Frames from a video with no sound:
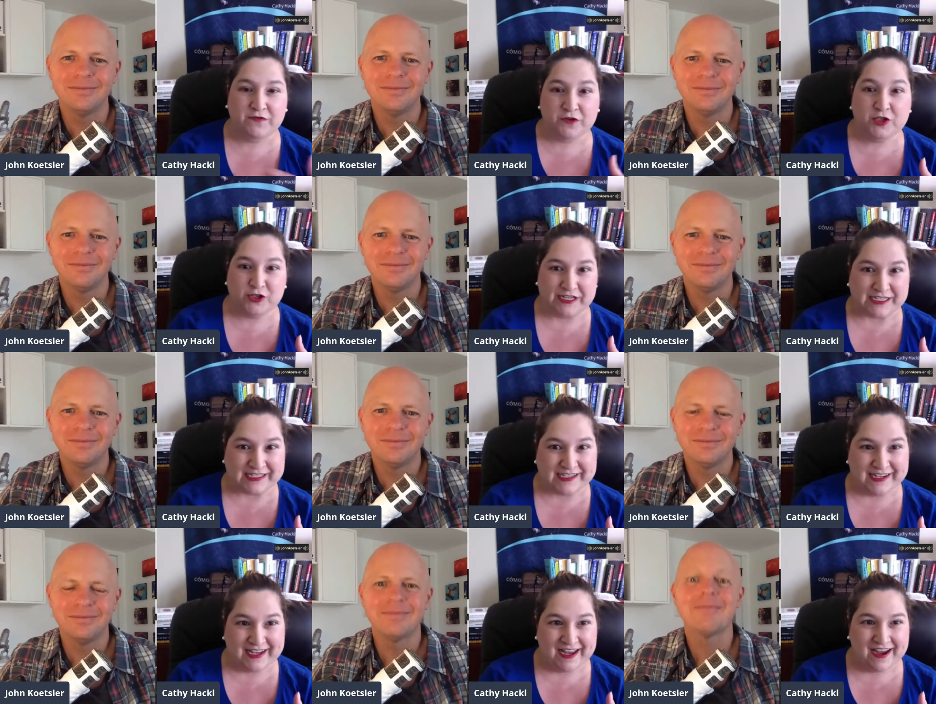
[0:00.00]
Speaker 1: futurist.
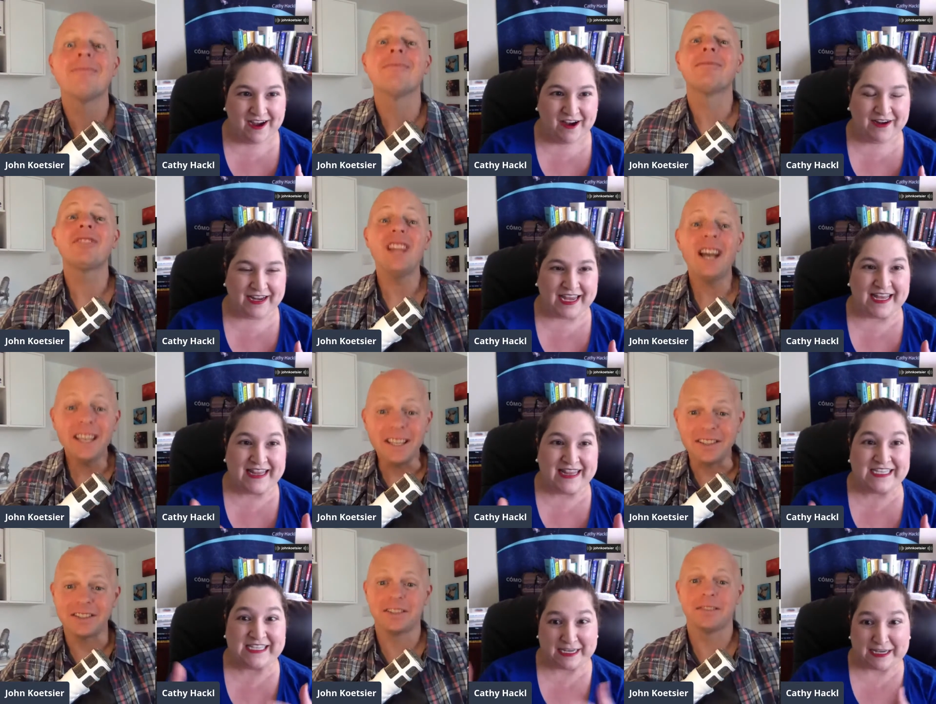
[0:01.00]
Um, can,
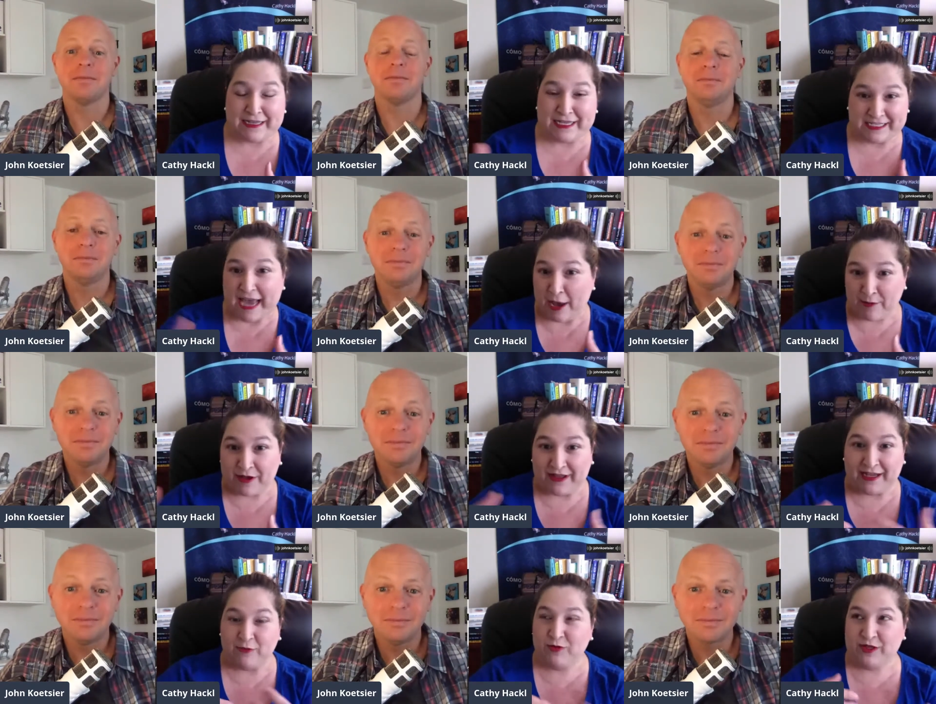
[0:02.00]
nice. can this happen?
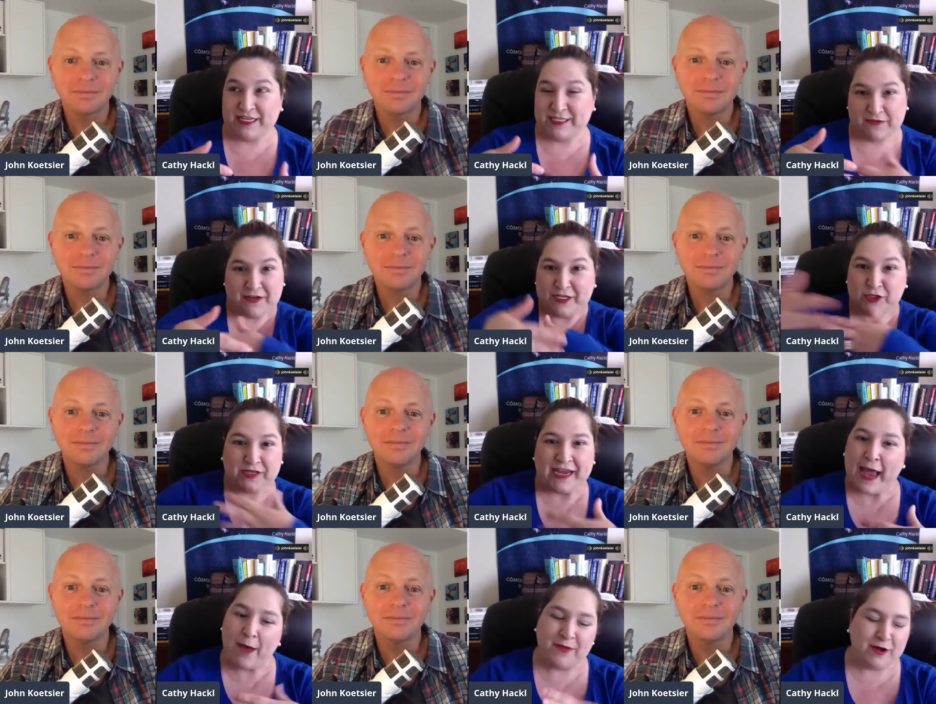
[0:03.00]
Like, would this eventually
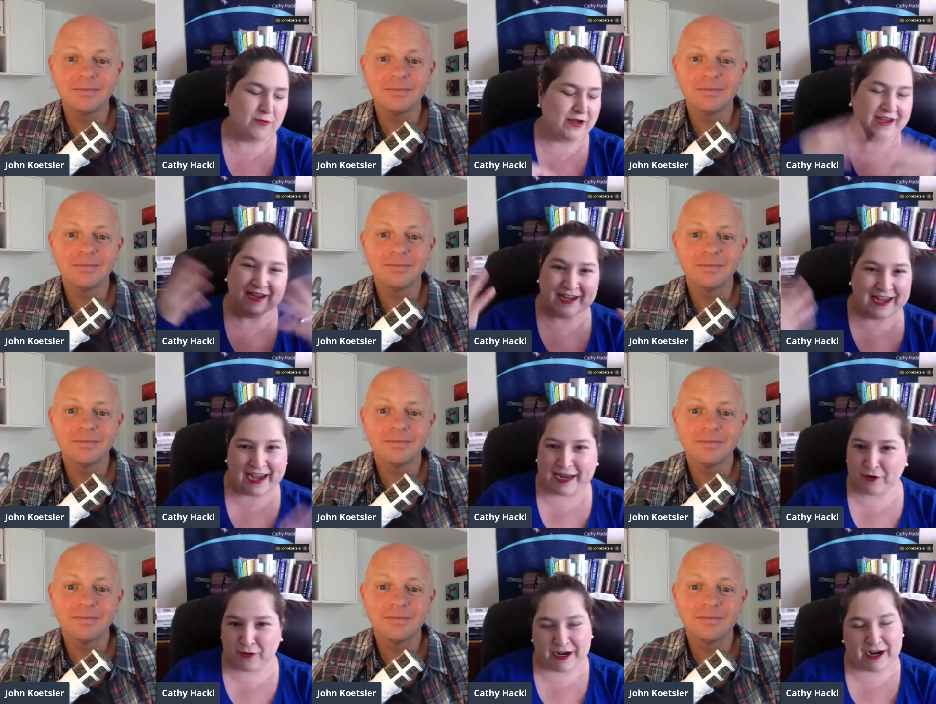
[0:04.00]
happen? And we
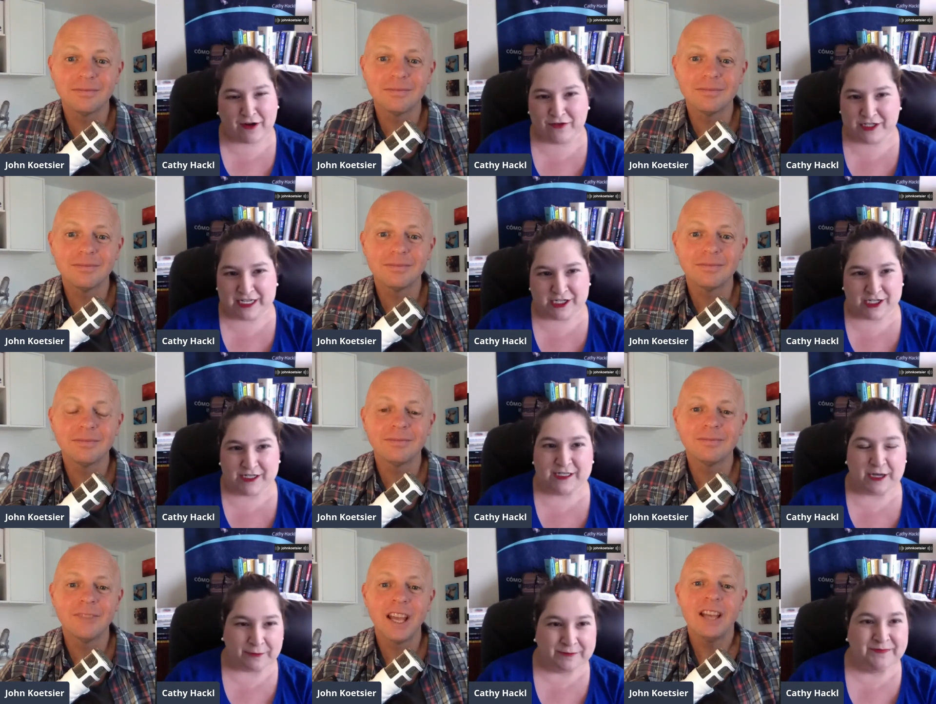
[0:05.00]
had a great conversation.
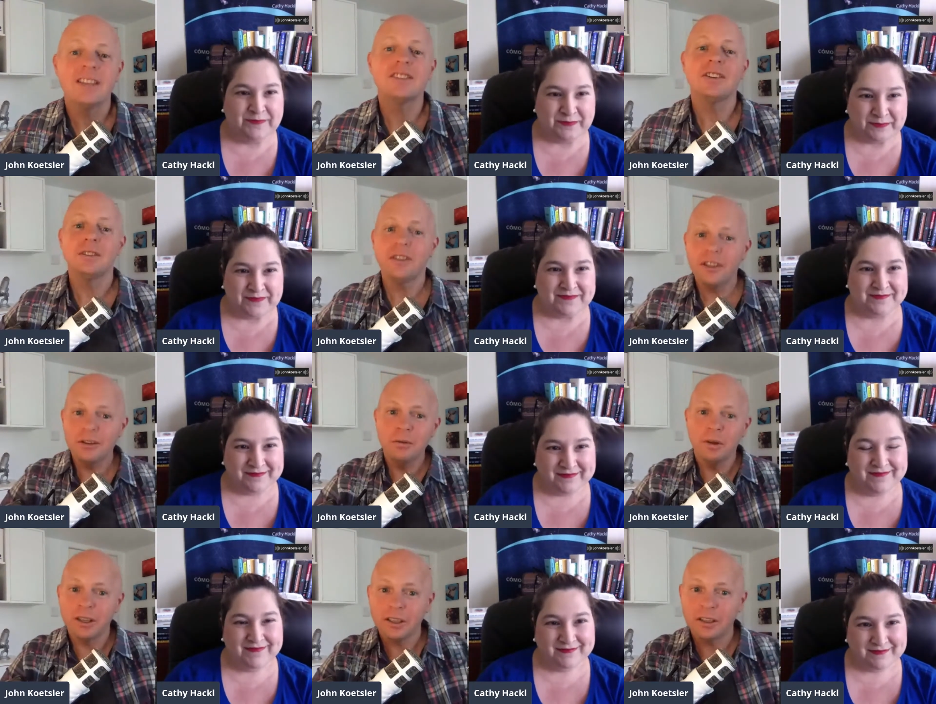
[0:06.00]
So,
Speaker 2: so you
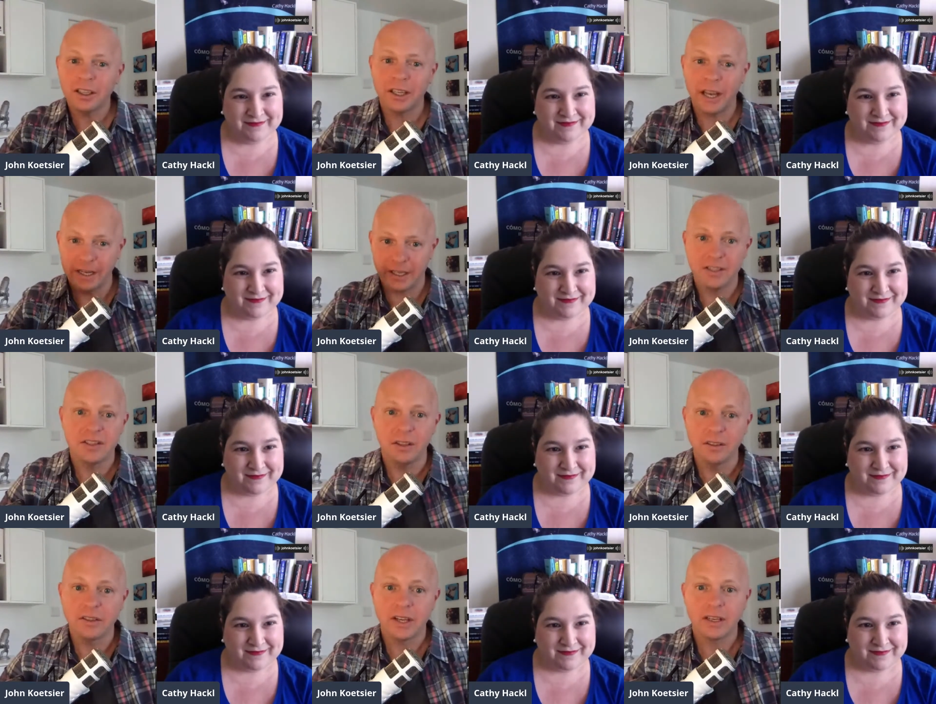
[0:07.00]
were kind of
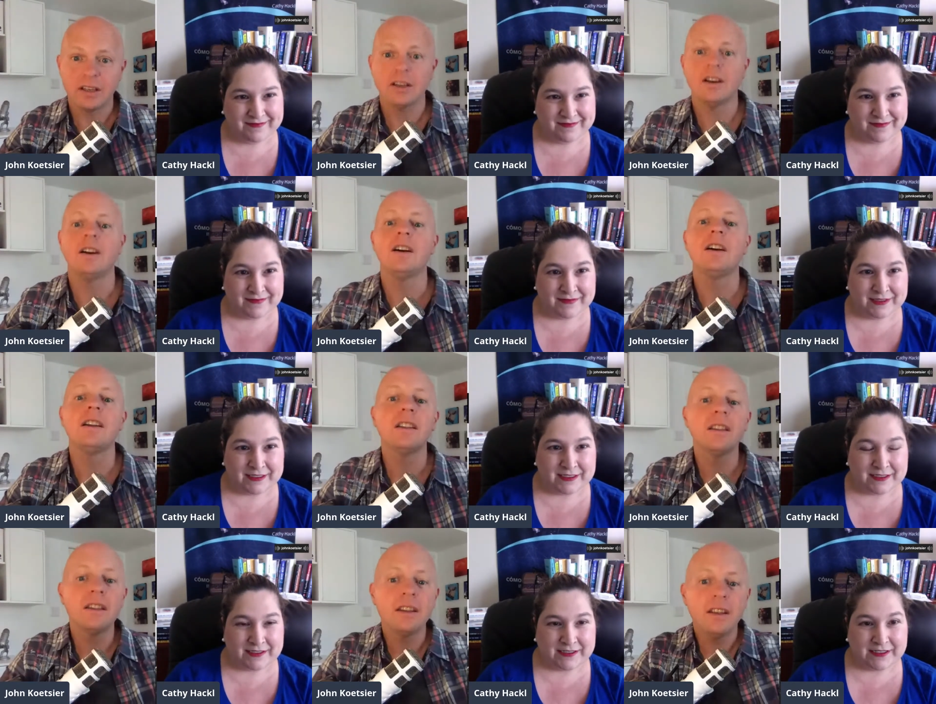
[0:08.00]
consulting
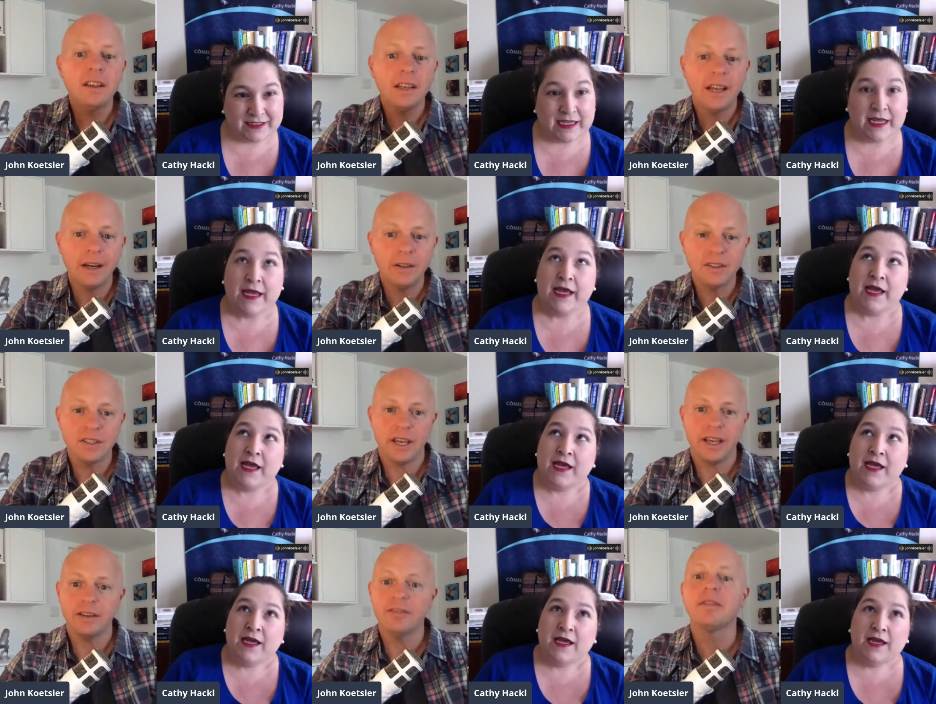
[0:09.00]
on the
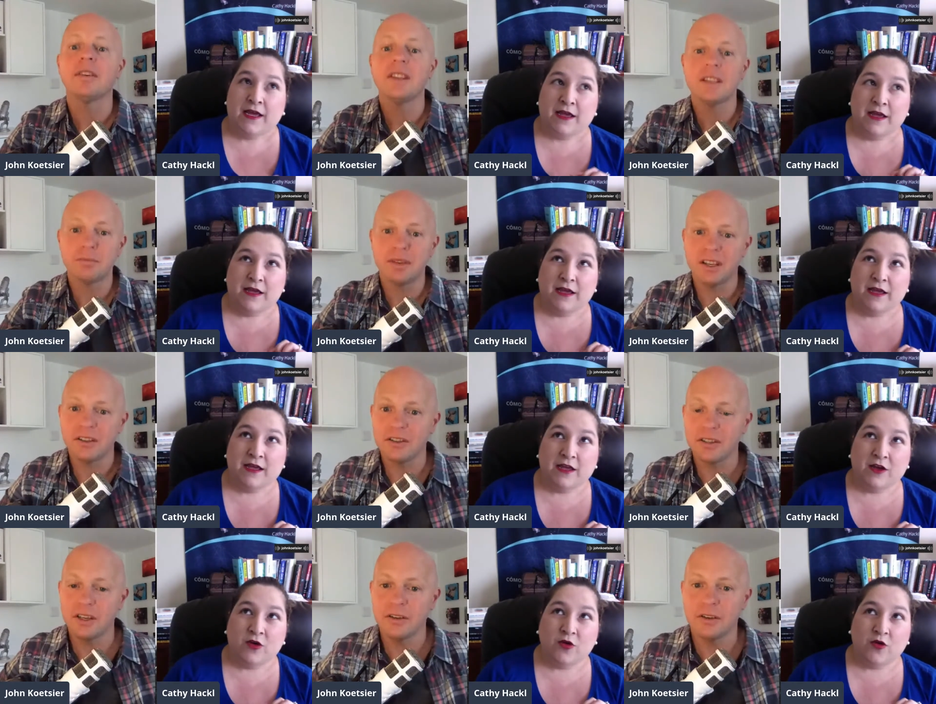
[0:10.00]
outset for this particular
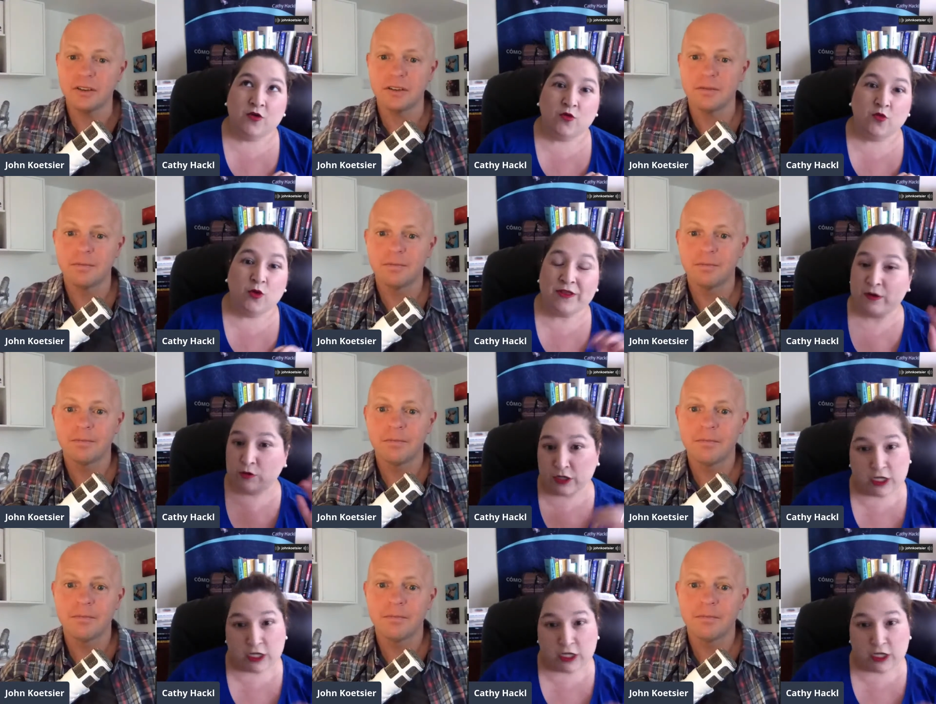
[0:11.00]
series
Speaker 1: when they were